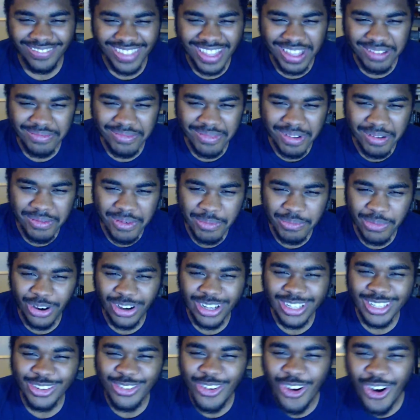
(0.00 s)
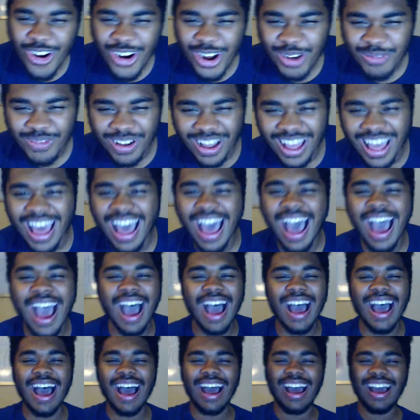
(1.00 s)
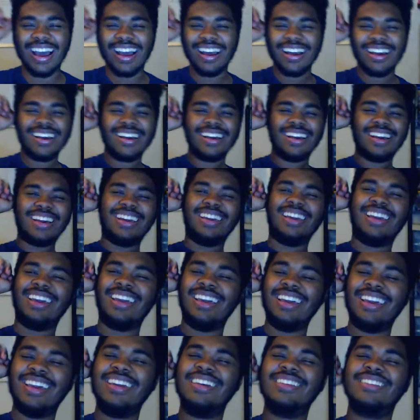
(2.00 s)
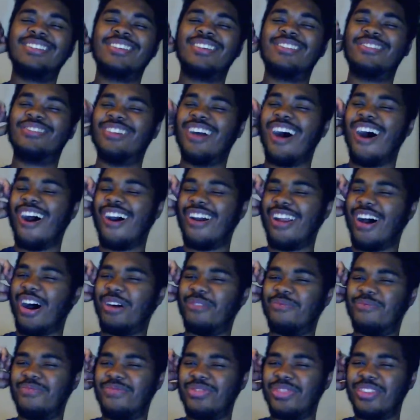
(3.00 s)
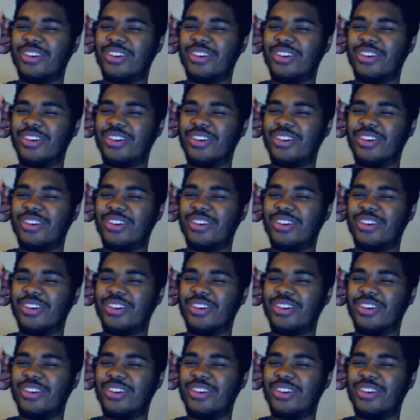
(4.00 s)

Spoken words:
My boy's grown up. He's grown up.